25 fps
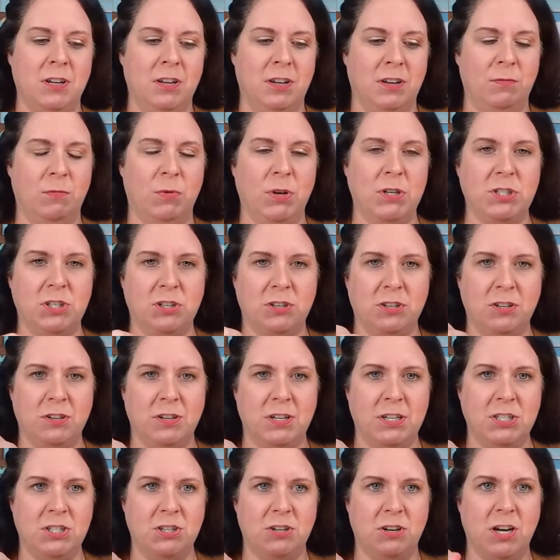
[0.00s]
And what you're doing
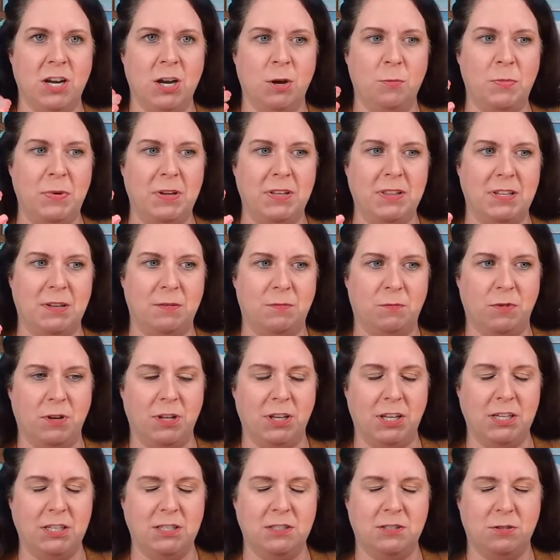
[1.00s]
is you're helping them
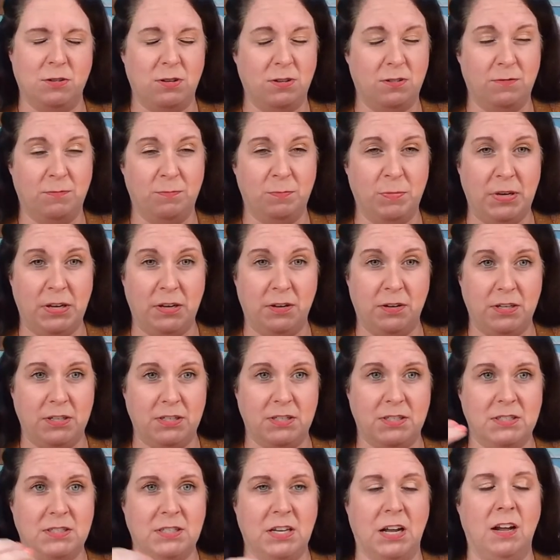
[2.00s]
really sort of build a
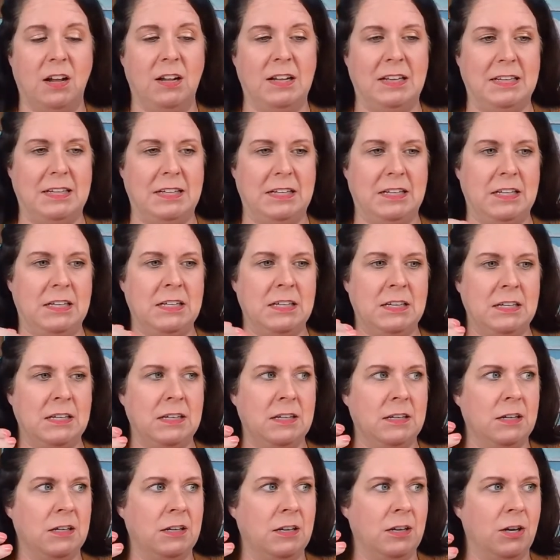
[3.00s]
solid
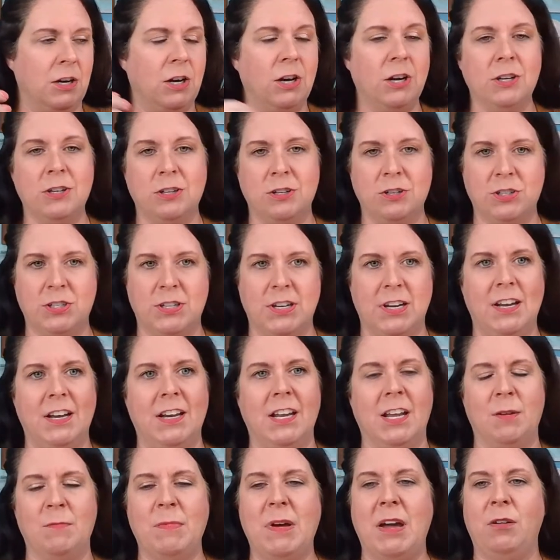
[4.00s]

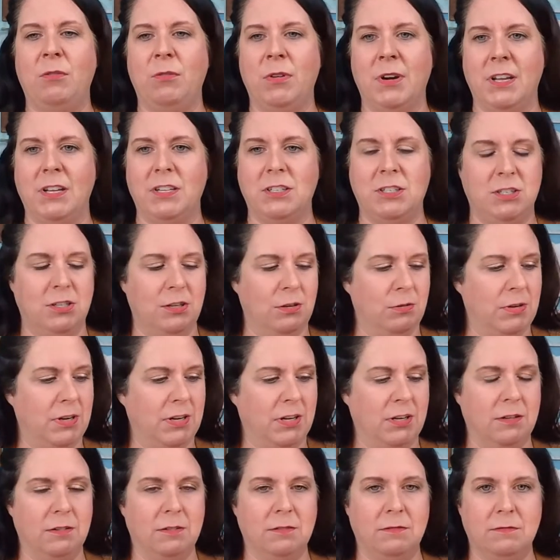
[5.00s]
understanding about what it's
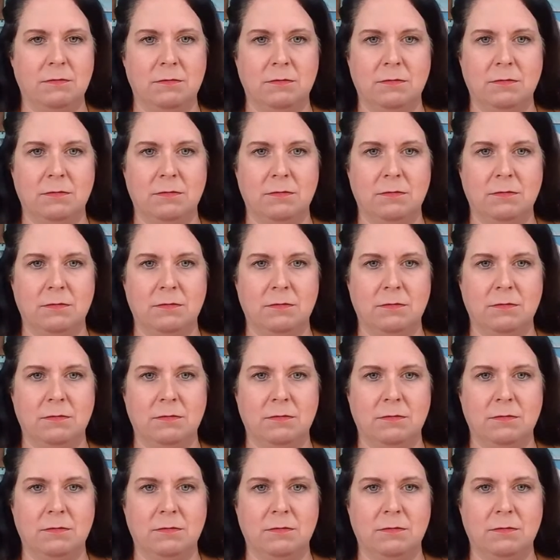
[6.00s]
doing